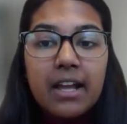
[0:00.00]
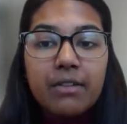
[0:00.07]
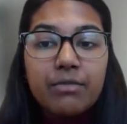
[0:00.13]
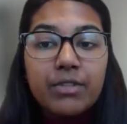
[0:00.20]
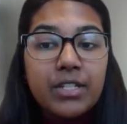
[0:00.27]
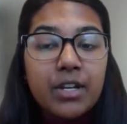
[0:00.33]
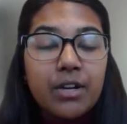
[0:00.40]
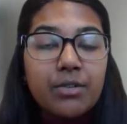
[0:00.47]

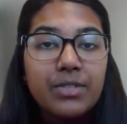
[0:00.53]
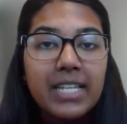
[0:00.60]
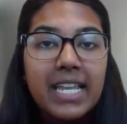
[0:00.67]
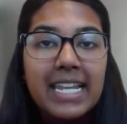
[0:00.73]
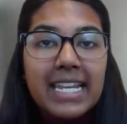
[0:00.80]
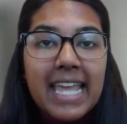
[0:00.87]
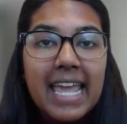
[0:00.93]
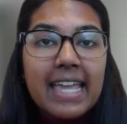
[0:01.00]
result
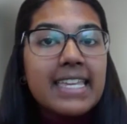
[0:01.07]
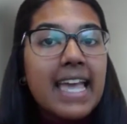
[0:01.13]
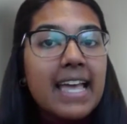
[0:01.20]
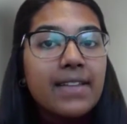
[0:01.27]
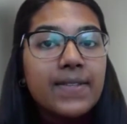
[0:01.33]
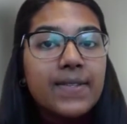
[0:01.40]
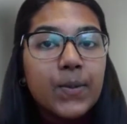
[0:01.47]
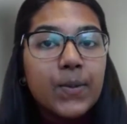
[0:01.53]
in a
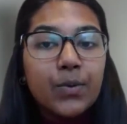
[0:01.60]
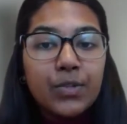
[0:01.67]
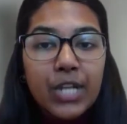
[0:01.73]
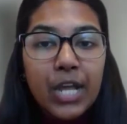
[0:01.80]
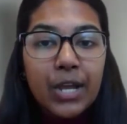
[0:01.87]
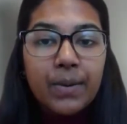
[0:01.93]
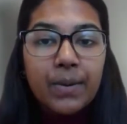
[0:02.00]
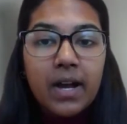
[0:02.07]
yes or
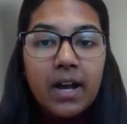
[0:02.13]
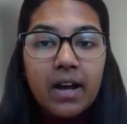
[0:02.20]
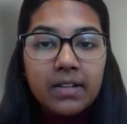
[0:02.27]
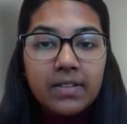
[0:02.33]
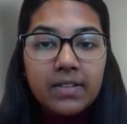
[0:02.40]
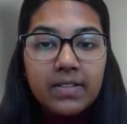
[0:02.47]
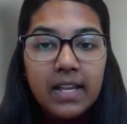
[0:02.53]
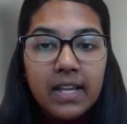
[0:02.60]
no
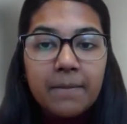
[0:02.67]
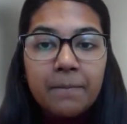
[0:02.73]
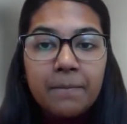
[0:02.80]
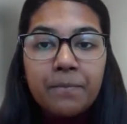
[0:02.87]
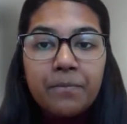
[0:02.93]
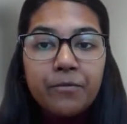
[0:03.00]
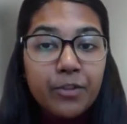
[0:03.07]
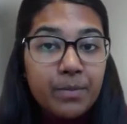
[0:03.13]
answer
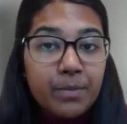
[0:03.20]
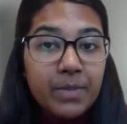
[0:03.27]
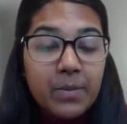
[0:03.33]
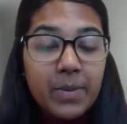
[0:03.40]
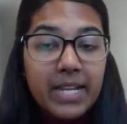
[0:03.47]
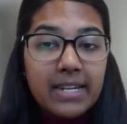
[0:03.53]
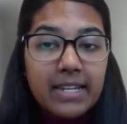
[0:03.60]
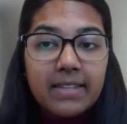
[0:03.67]
from the
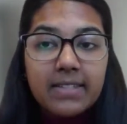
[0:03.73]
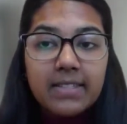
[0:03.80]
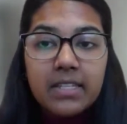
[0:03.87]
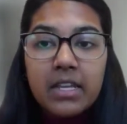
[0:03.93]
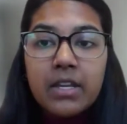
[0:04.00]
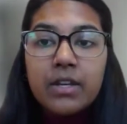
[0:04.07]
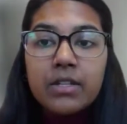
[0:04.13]
witness.